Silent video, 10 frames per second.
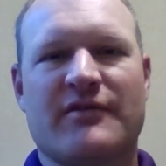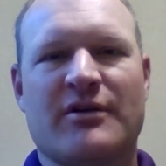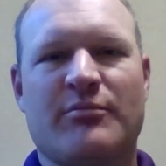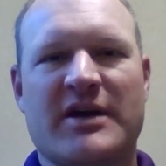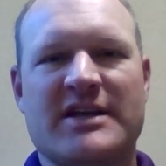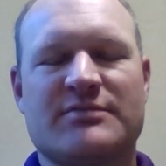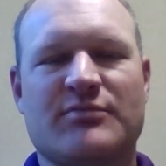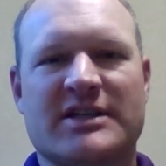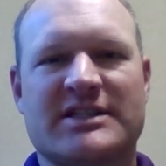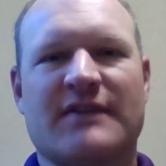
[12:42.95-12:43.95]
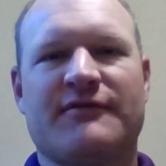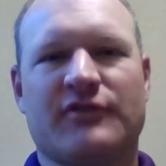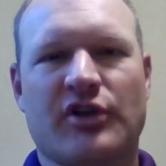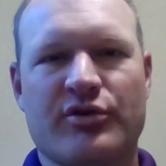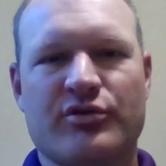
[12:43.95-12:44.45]
a base mix that
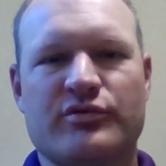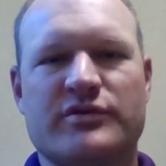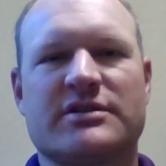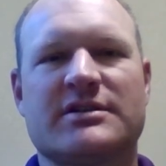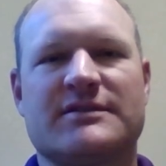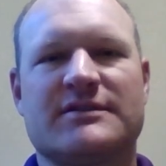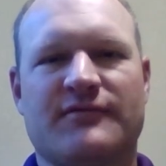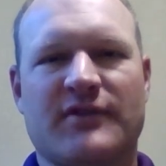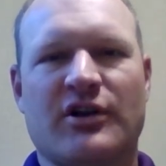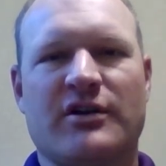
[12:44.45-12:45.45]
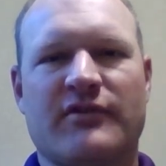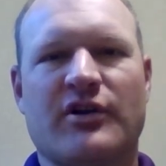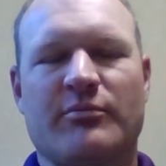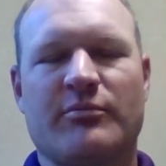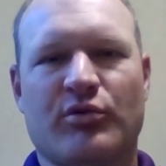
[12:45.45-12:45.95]
flows is very,
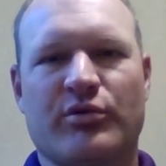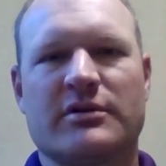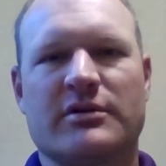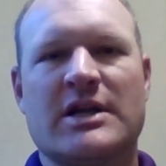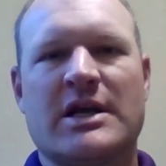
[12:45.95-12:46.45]
very important.